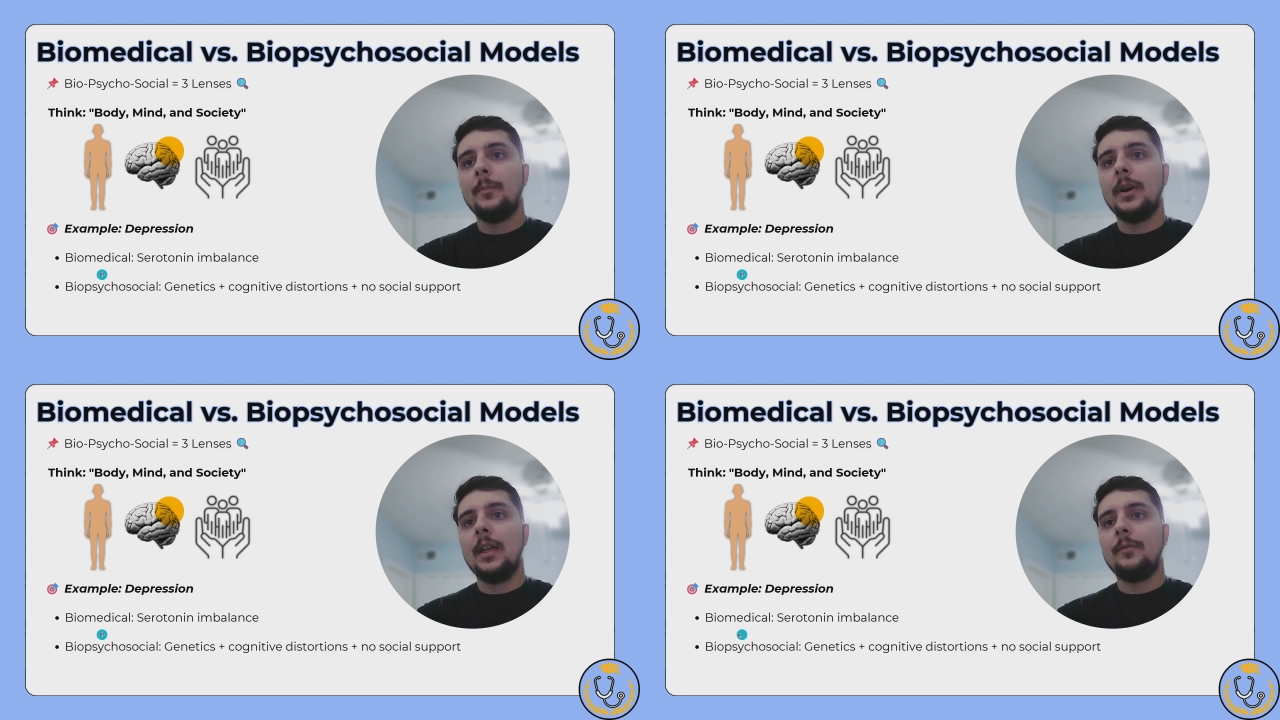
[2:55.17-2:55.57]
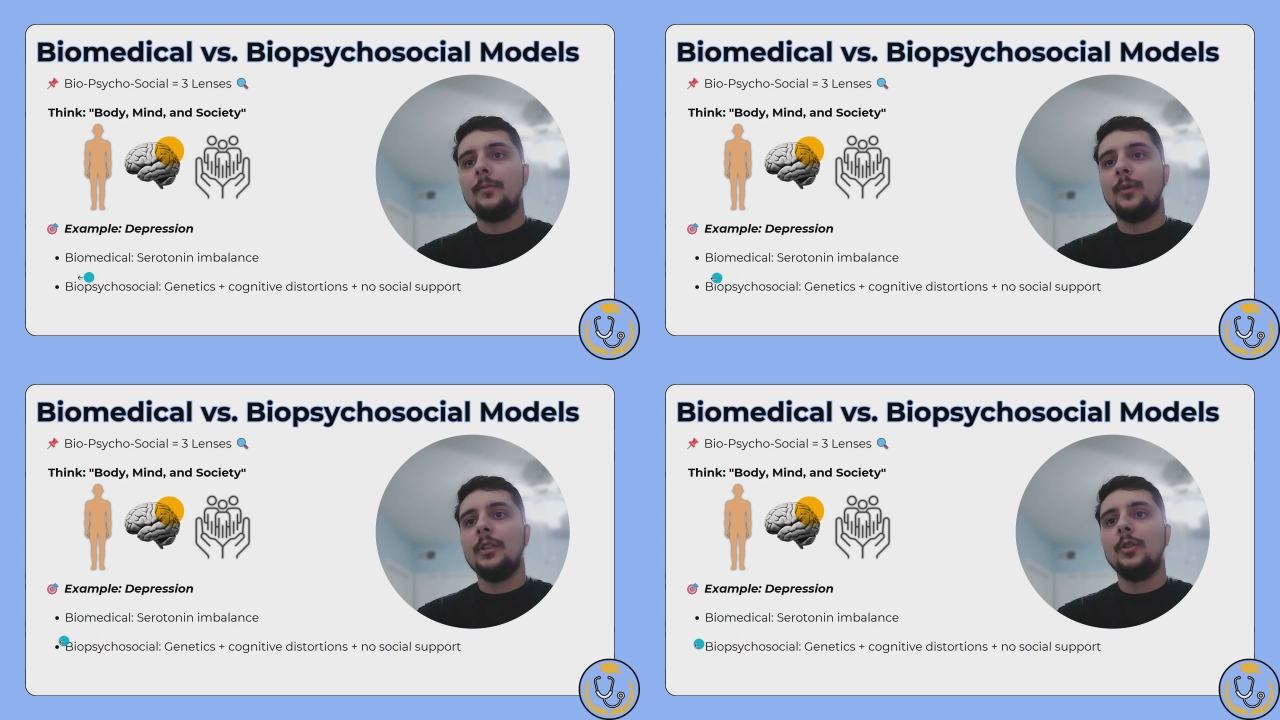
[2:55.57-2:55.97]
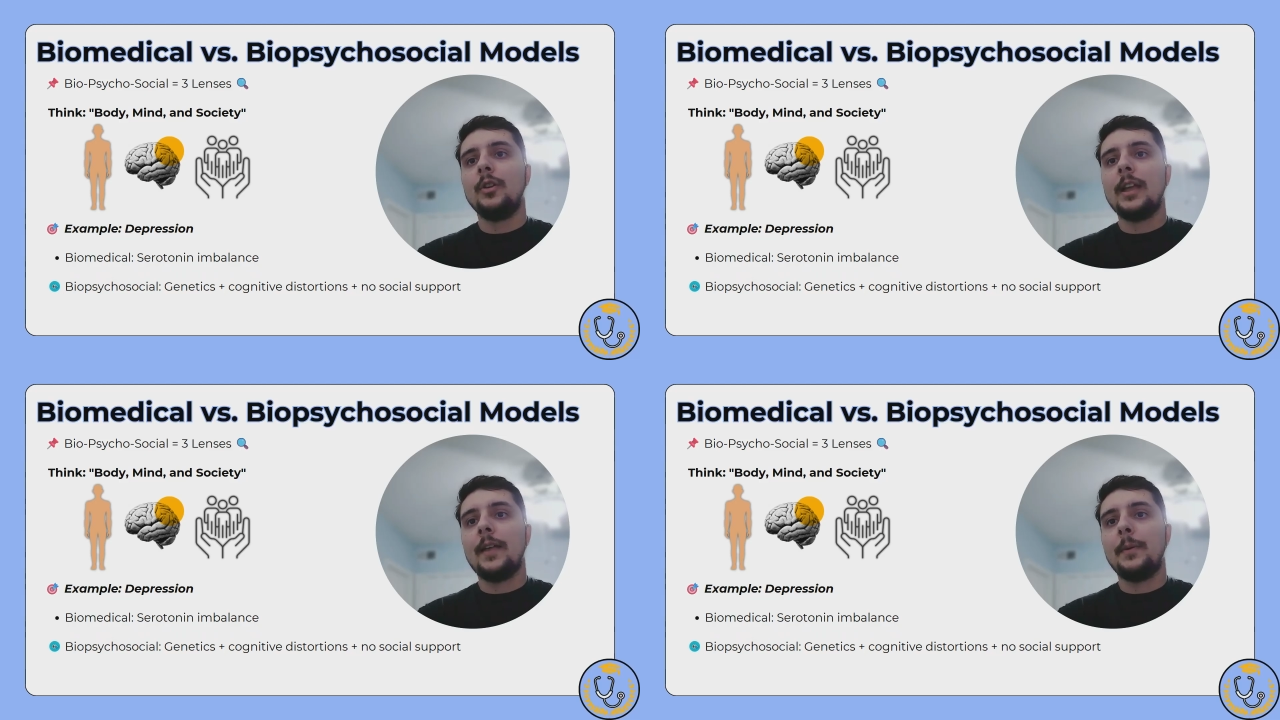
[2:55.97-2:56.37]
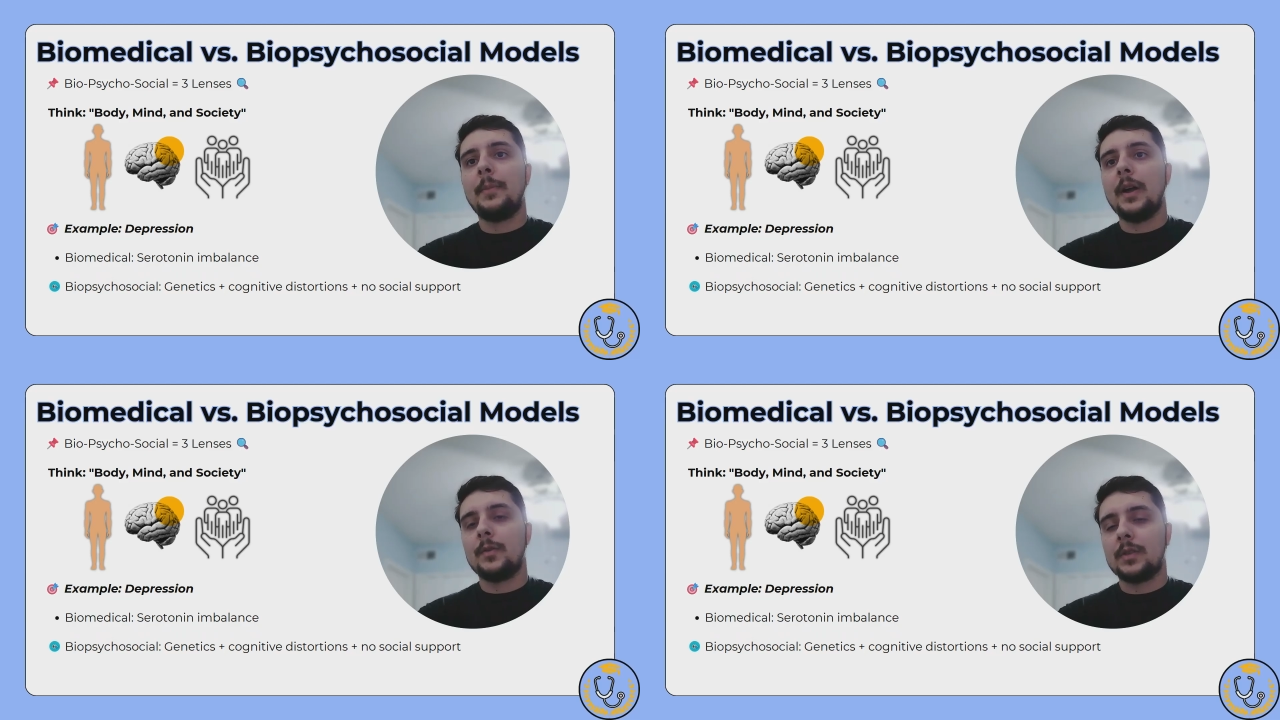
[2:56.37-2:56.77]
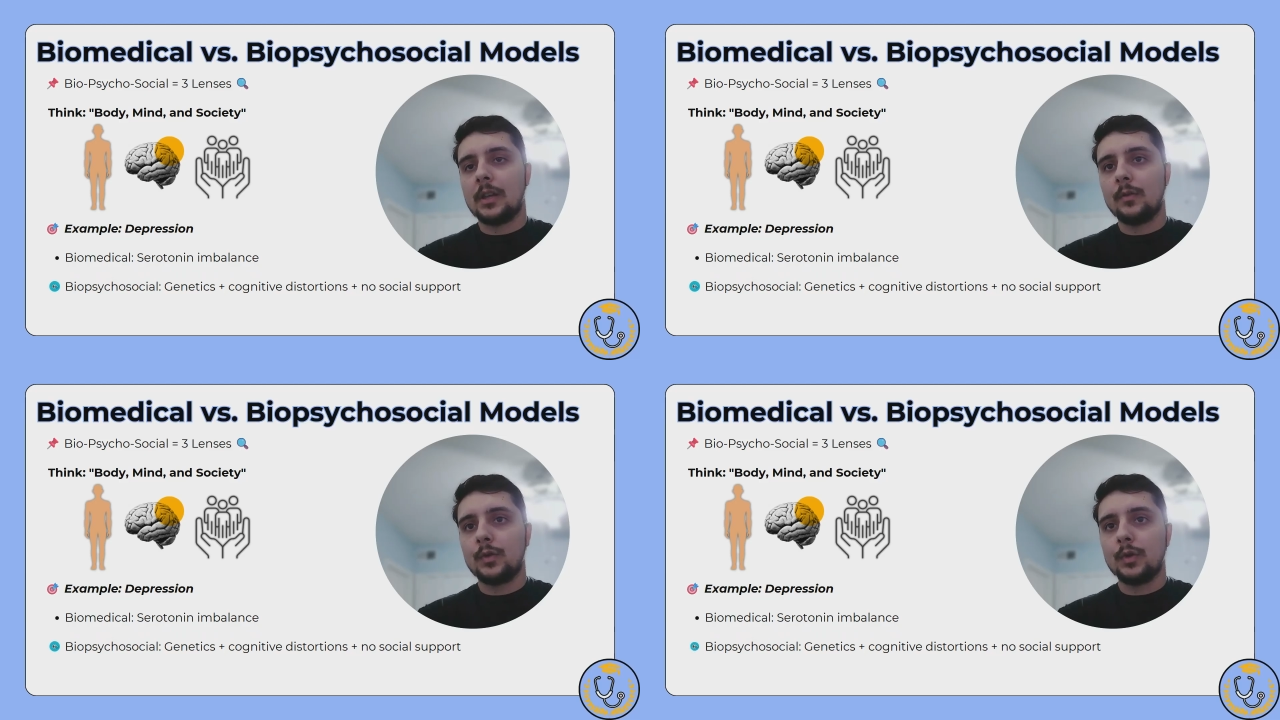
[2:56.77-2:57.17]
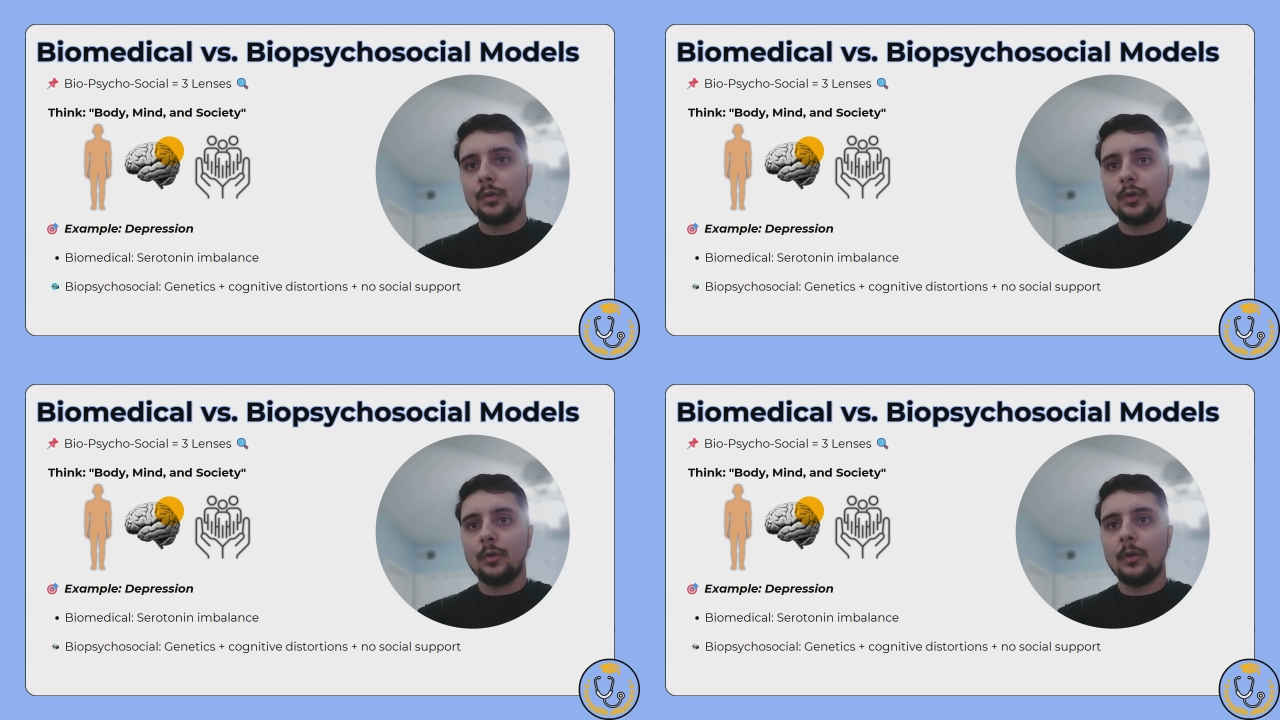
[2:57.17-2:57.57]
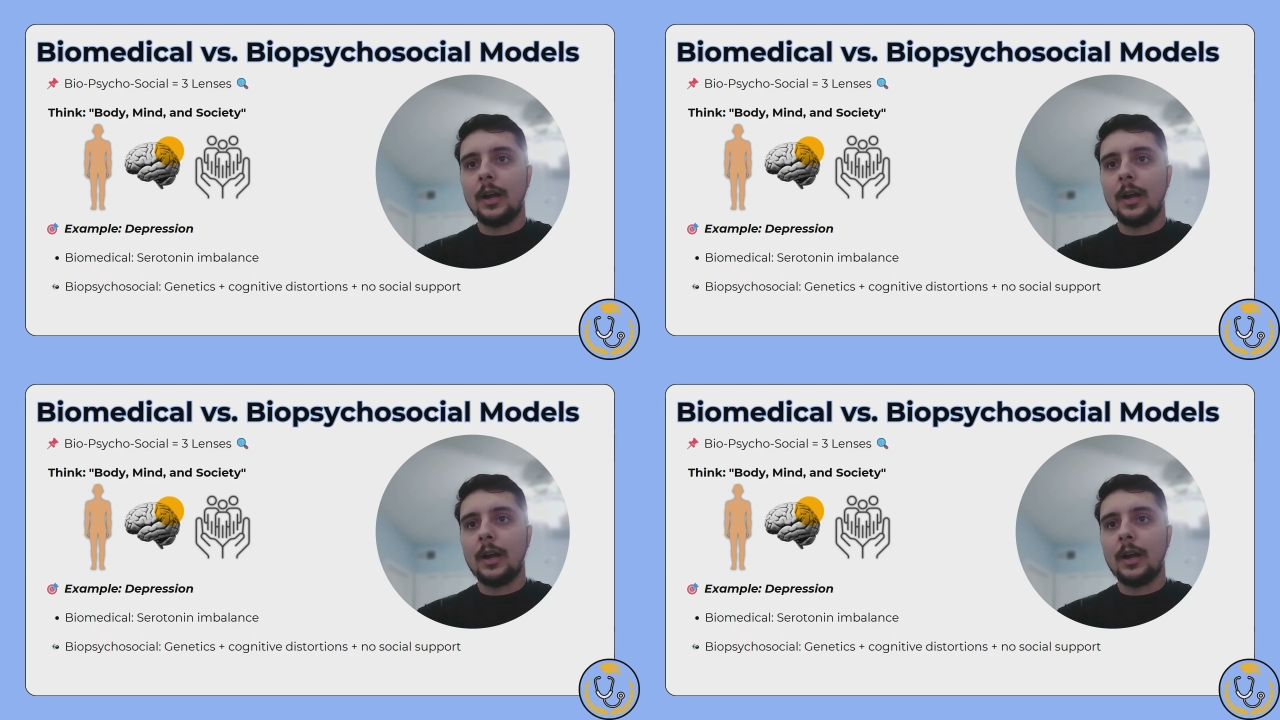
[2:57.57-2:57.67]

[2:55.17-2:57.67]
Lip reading: But if we look at the biopsychosocial